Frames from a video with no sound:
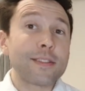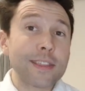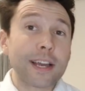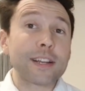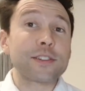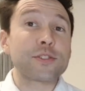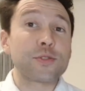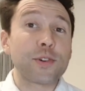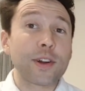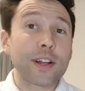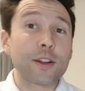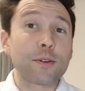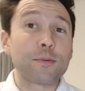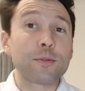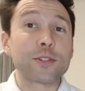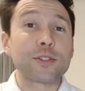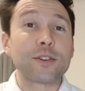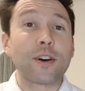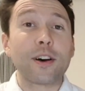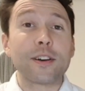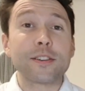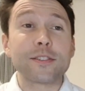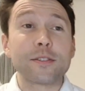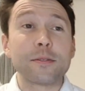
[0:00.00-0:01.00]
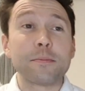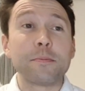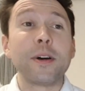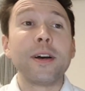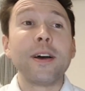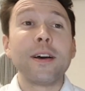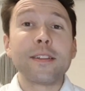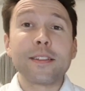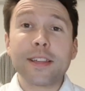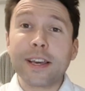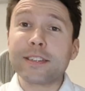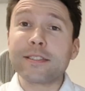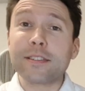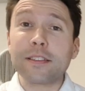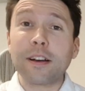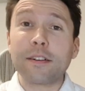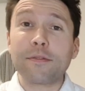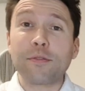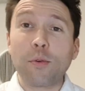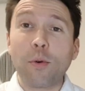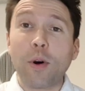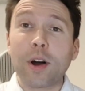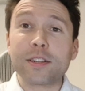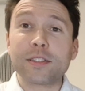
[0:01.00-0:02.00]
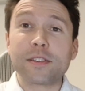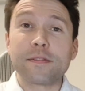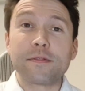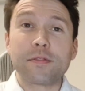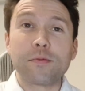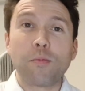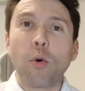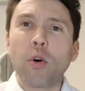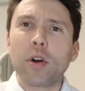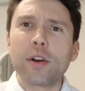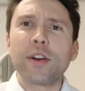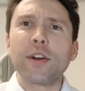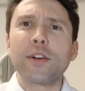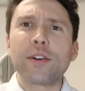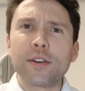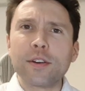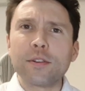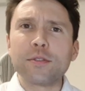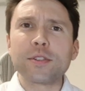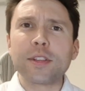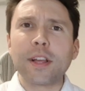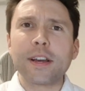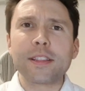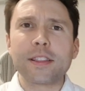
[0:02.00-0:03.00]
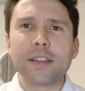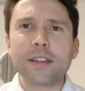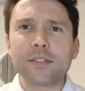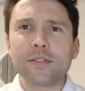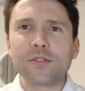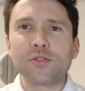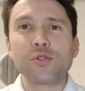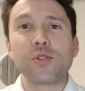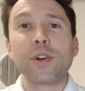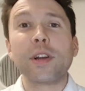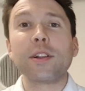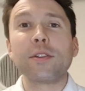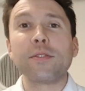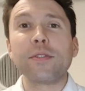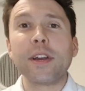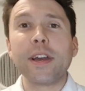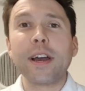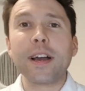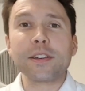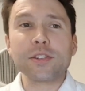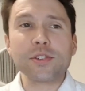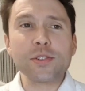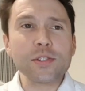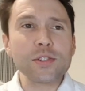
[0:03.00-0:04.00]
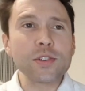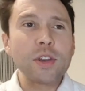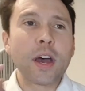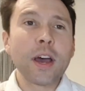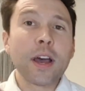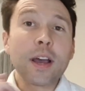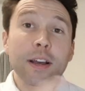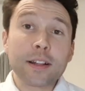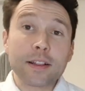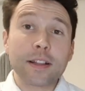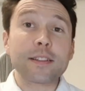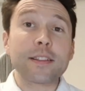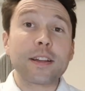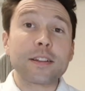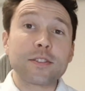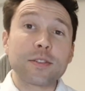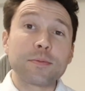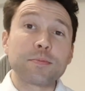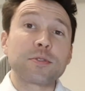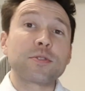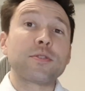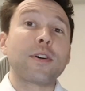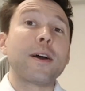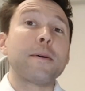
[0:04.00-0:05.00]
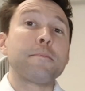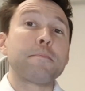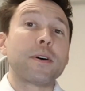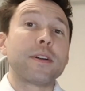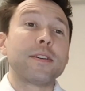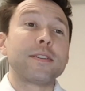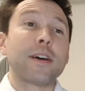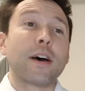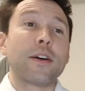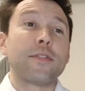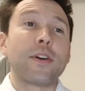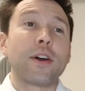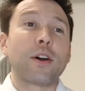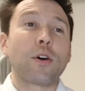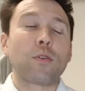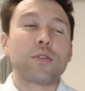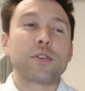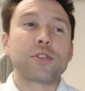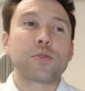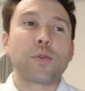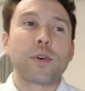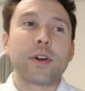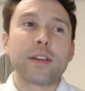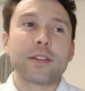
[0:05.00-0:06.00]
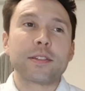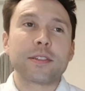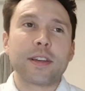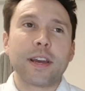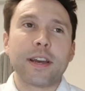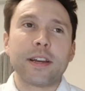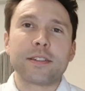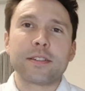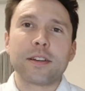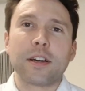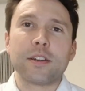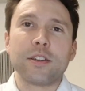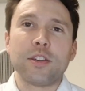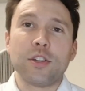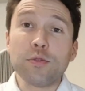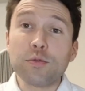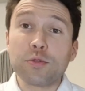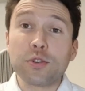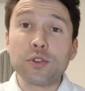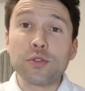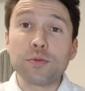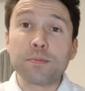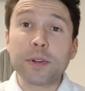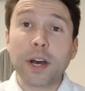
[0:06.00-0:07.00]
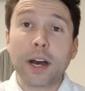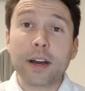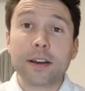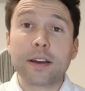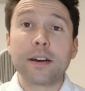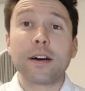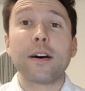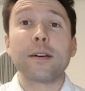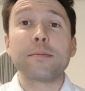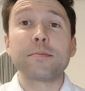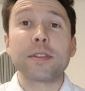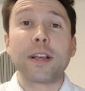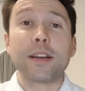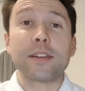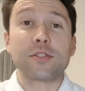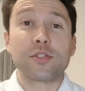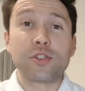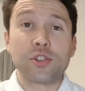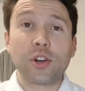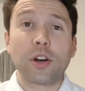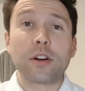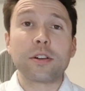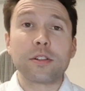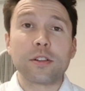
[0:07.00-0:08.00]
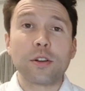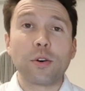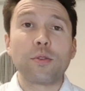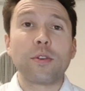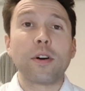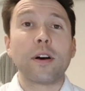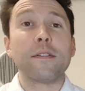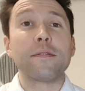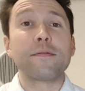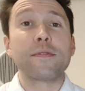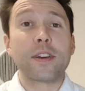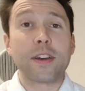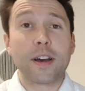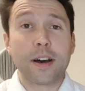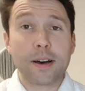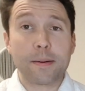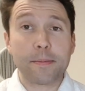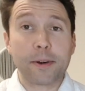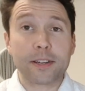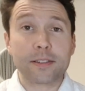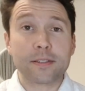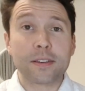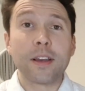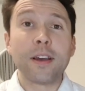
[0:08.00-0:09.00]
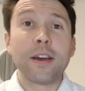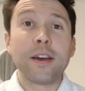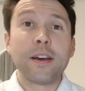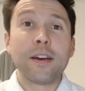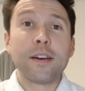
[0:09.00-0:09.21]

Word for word: That trailer was awesome. Thanks a lot for watching. For more nerd news like this and trailer reactions, click that subscribe button down there or join us at uh, youtubecom chuckloadofcomics Comics.